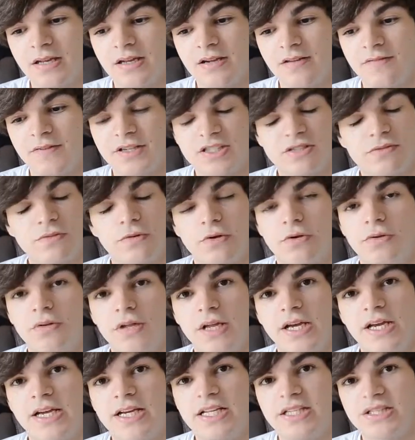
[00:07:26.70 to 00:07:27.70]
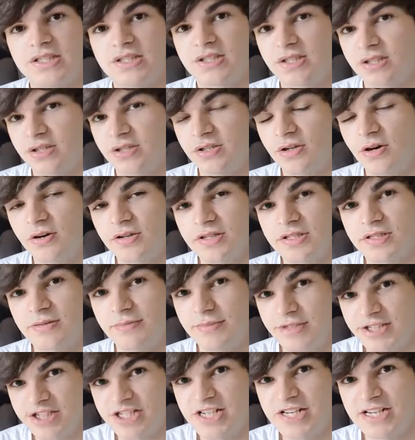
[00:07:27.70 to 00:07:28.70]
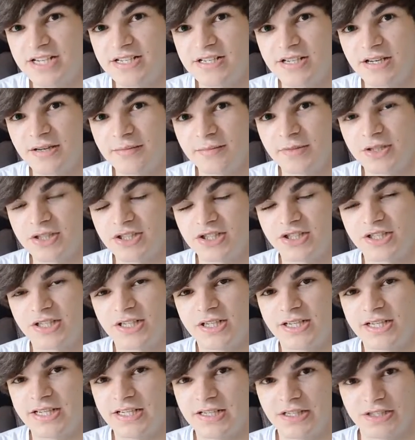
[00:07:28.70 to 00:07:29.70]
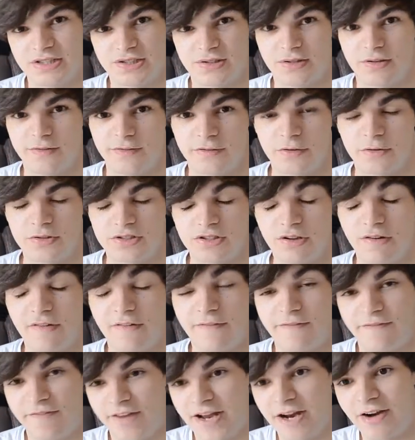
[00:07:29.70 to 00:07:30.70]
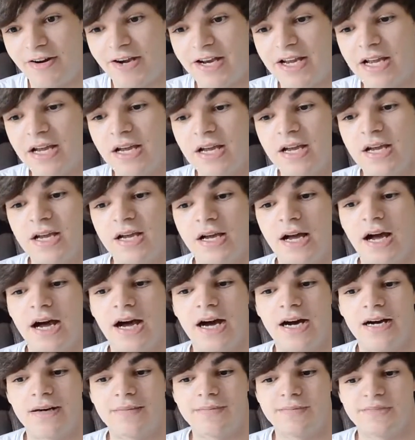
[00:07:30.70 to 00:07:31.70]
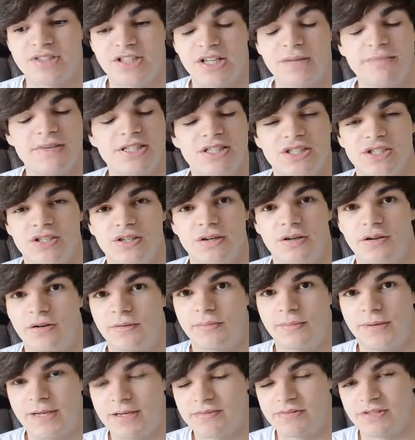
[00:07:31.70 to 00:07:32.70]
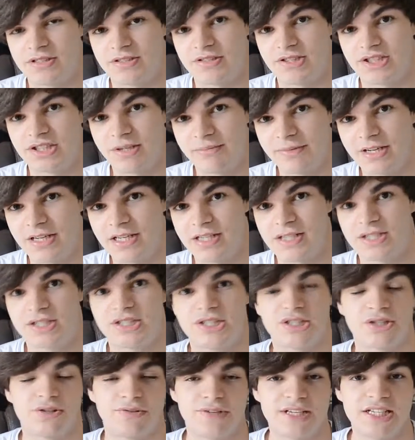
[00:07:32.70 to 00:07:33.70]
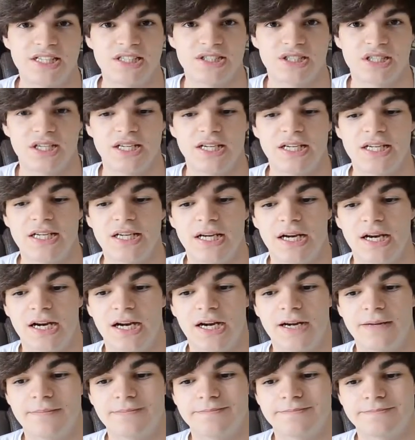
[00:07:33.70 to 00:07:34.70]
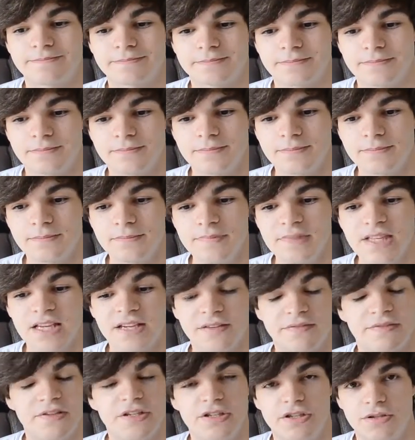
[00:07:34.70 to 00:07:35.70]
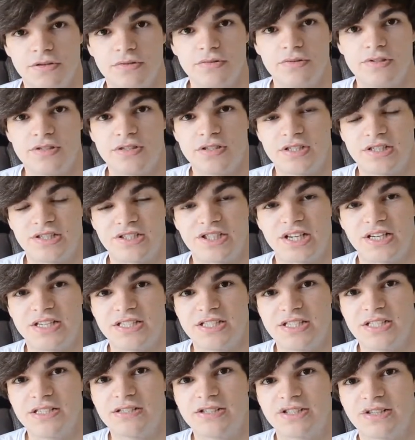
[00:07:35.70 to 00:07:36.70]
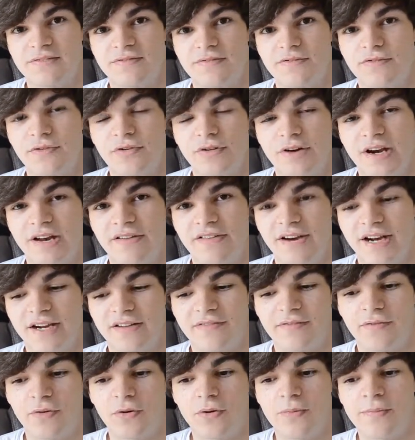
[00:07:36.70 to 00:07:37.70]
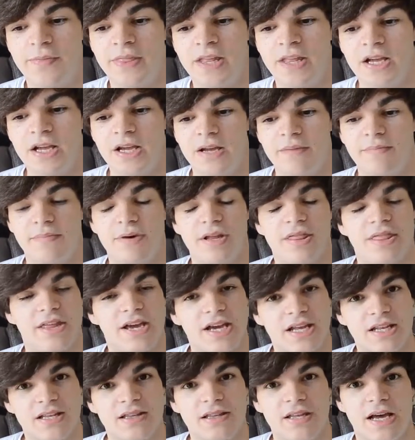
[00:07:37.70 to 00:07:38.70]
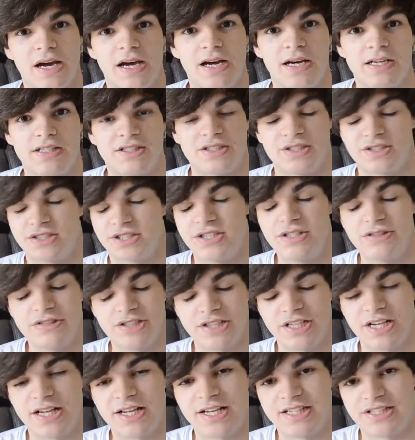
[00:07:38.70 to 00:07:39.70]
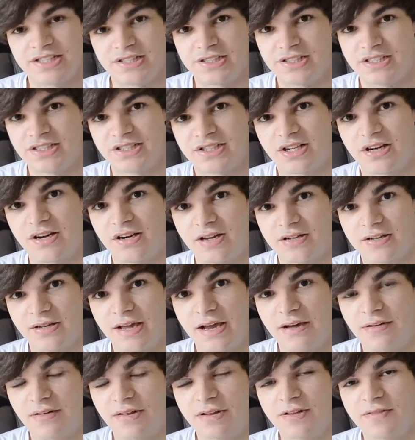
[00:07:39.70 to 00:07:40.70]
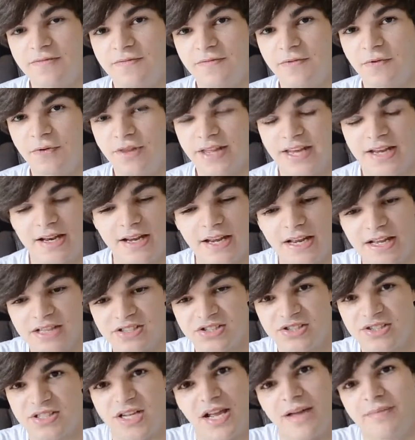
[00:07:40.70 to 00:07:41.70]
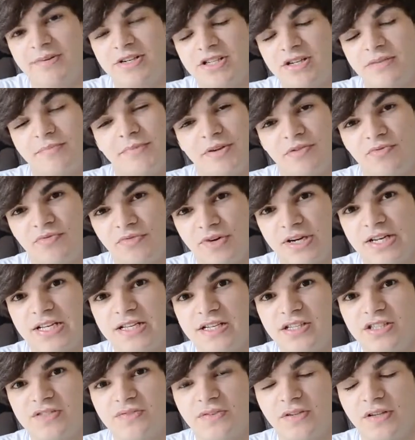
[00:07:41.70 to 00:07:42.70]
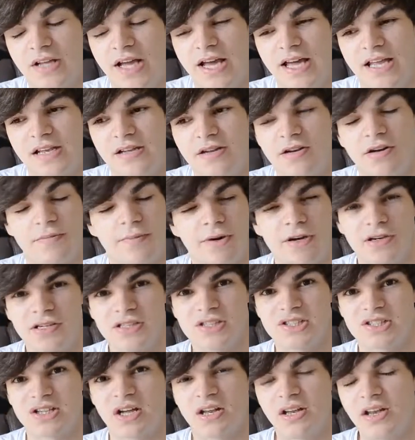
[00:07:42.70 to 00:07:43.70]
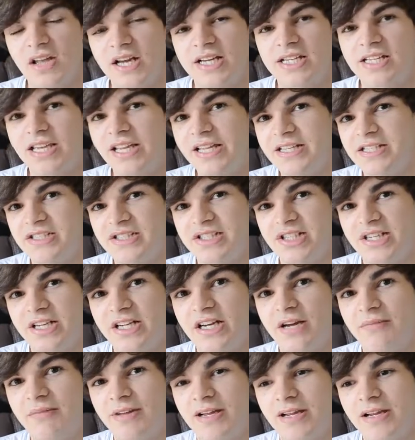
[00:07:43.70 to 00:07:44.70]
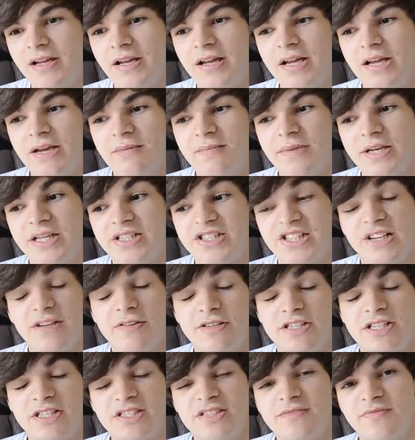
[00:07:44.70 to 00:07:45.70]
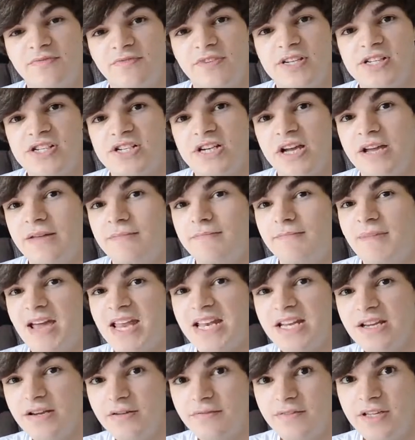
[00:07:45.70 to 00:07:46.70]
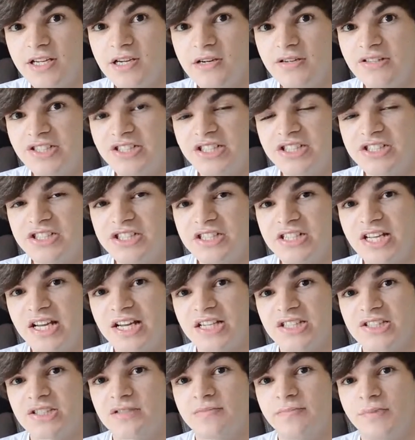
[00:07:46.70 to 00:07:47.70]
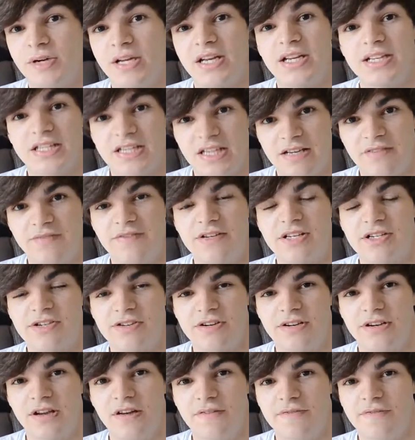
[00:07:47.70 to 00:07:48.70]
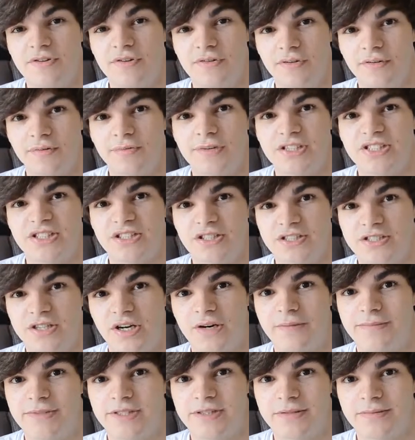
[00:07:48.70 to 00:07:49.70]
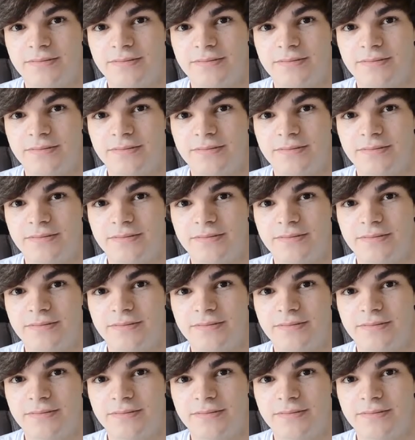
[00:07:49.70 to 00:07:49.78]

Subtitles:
first of all, it's not a machine-type monster, it is, of course, a fairy, so that means that you're not going to be able to summon it so easily if you do decide to use it for a rank 4, but then just using it as a discard outlet for that extra damage can be really useful, and your opponent is unlikely to see it coming because it didn't feature in many of the OCG decks, but it did feature in a few of the ones that topped.